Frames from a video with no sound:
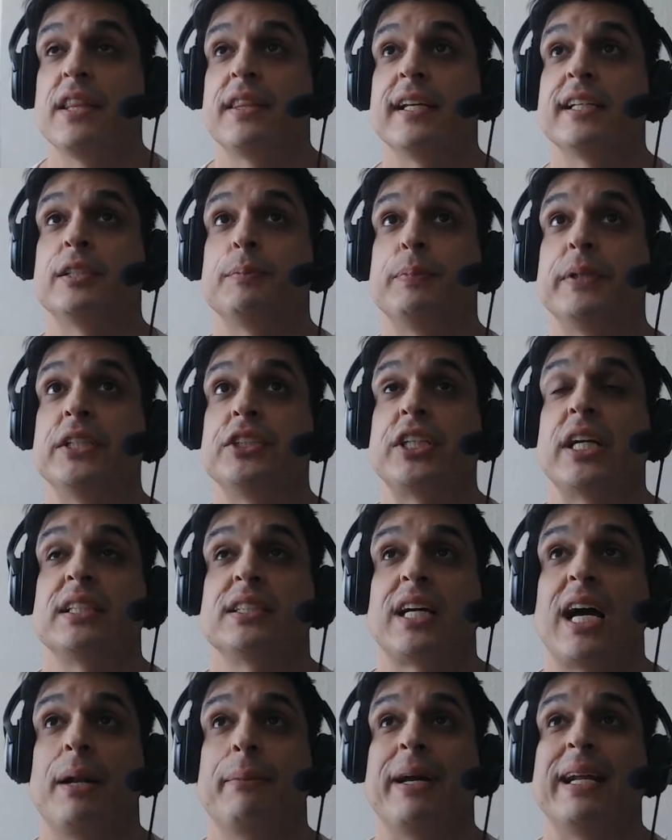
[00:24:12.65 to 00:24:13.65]
this bitch
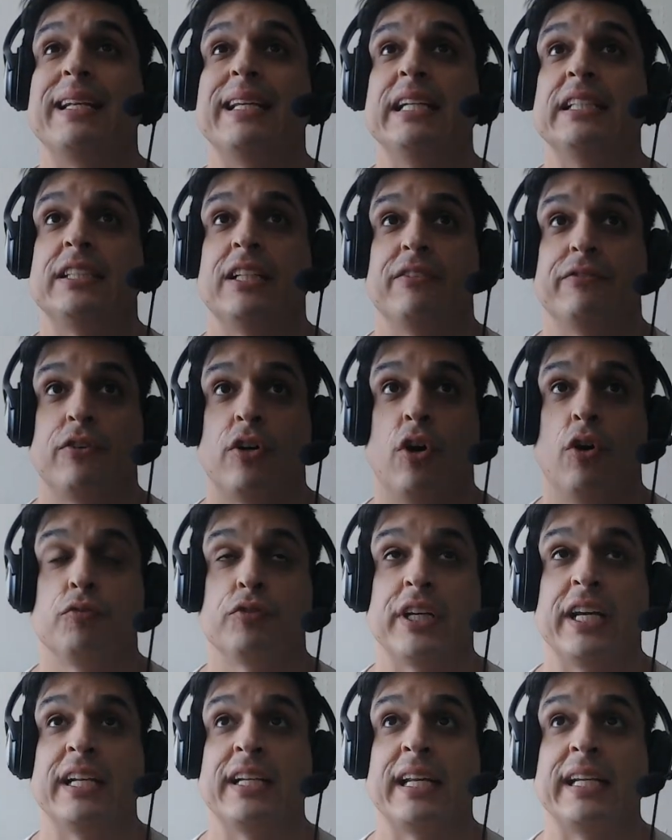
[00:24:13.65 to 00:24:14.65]
has got my niece
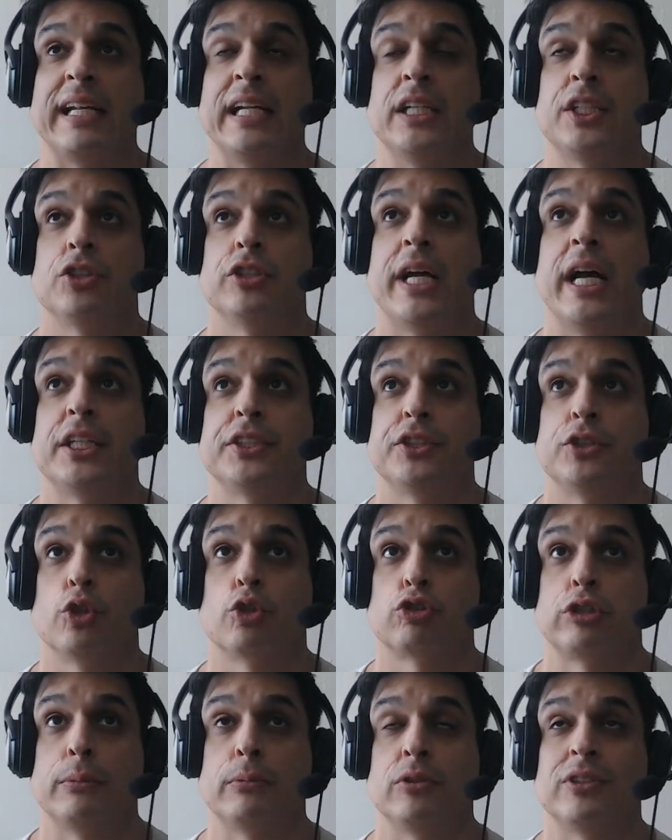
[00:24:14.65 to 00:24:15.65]
involved in an international
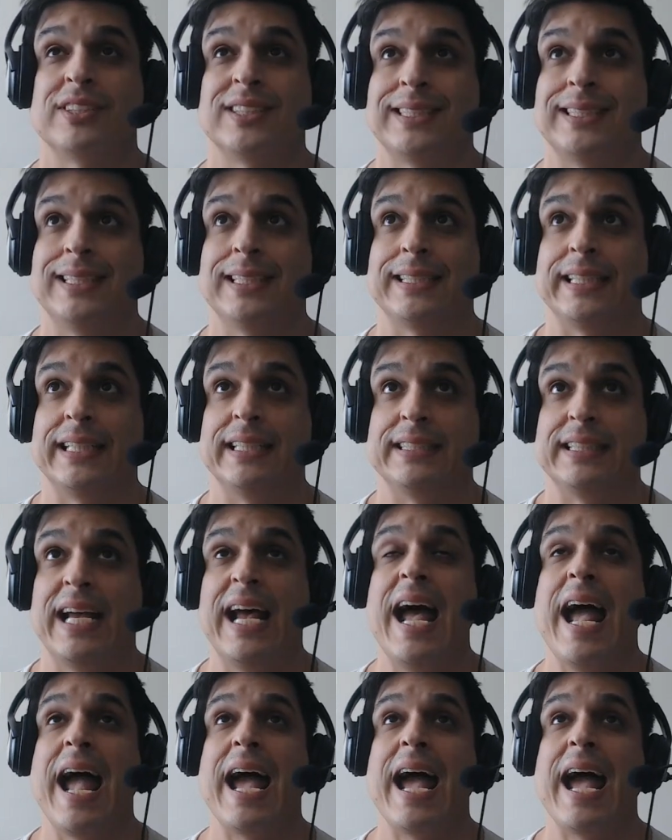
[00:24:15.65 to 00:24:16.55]
criminal syndicate